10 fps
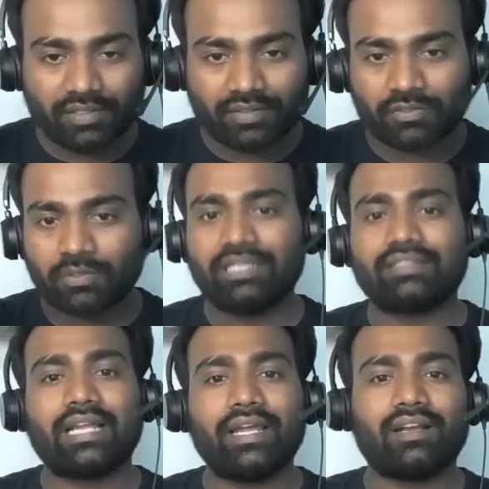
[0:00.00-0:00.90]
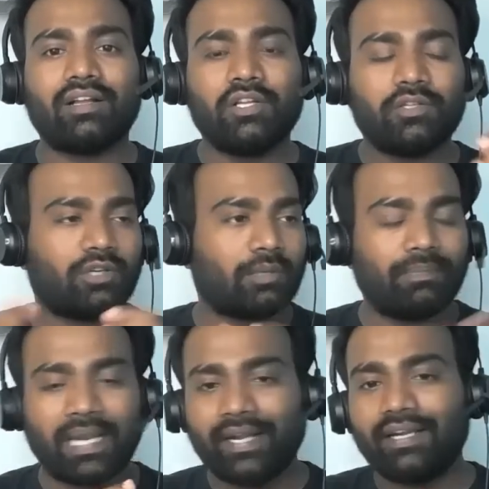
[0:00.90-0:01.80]
So it's like you are
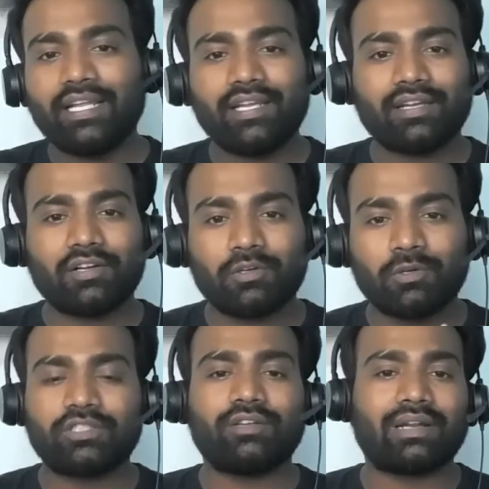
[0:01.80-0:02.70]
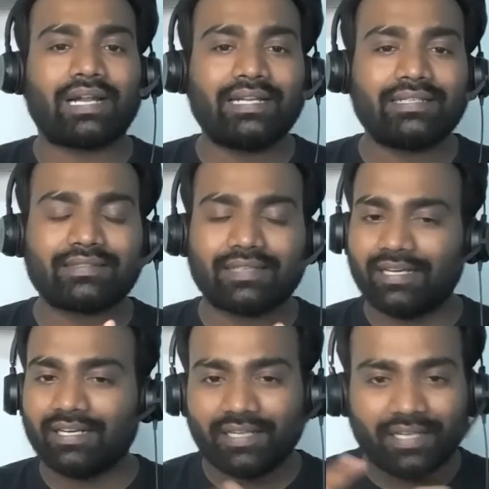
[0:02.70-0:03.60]
blindly closing your eyes
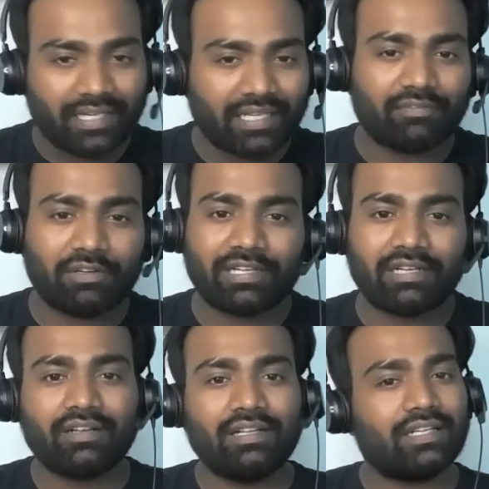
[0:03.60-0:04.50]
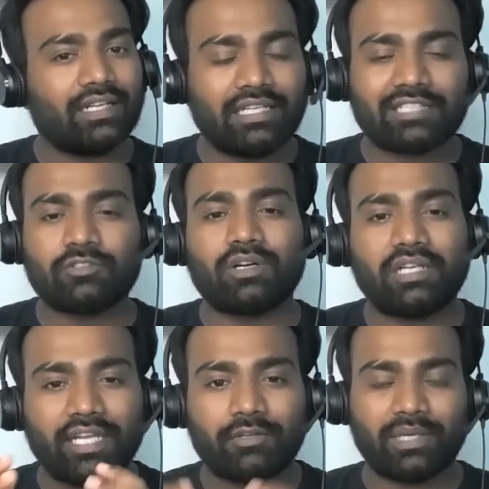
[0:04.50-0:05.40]
and hitting everywhere. It does not
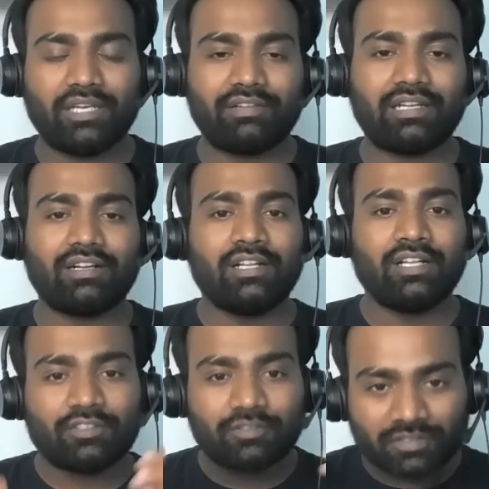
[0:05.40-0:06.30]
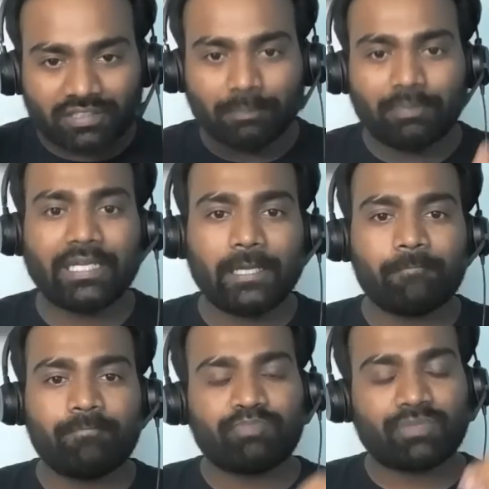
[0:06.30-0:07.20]
take you anywhere. So simply
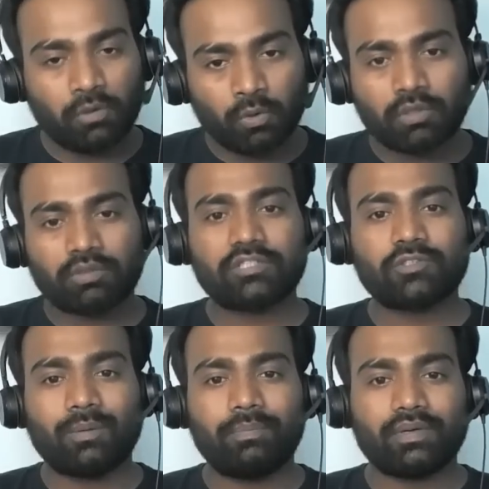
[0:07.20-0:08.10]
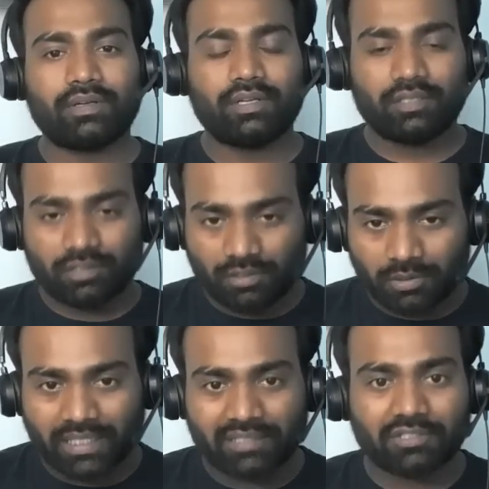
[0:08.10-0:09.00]
go to the job,
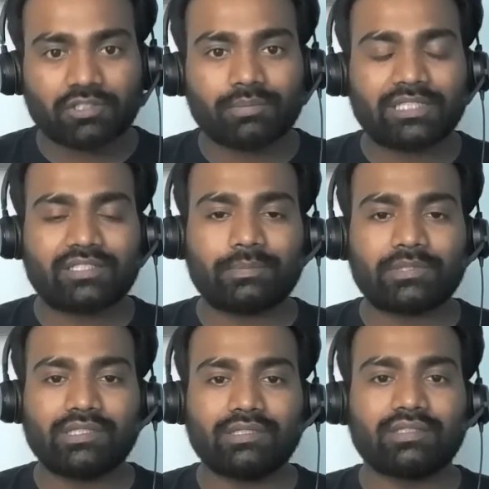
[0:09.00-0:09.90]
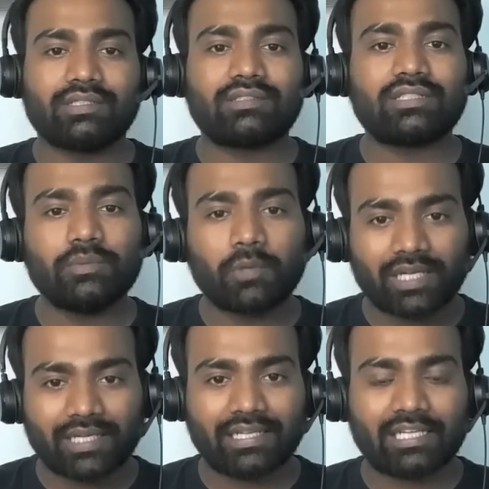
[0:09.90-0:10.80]
look at the job description, see what
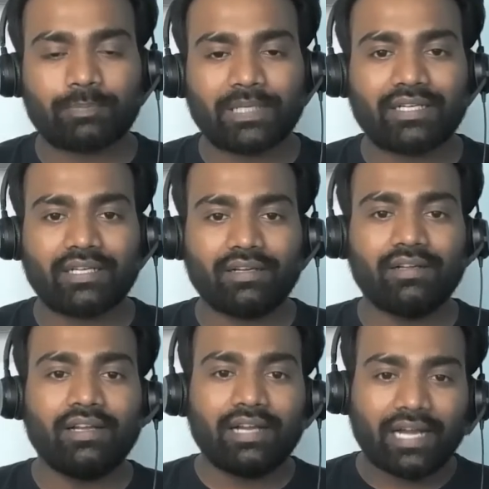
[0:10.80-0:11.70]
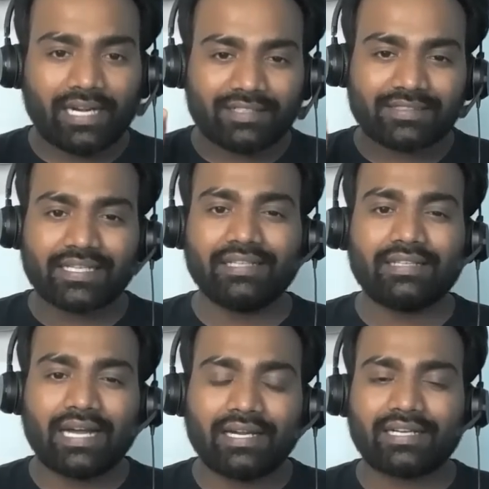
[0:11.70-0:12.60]
are they expecting, and send that